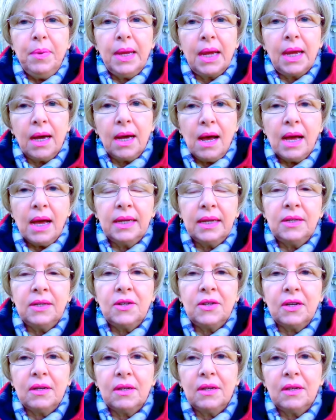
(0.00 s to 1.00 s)
be
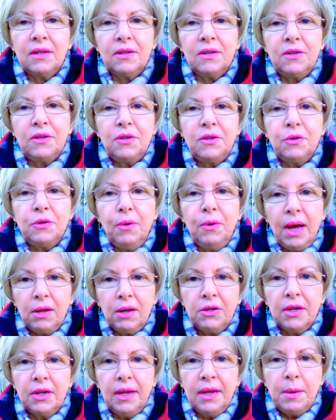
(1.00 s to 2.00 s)
kind to
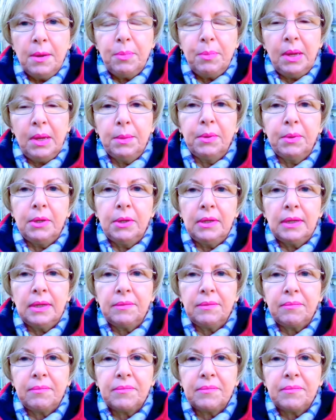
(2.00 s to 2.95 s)
elderly people.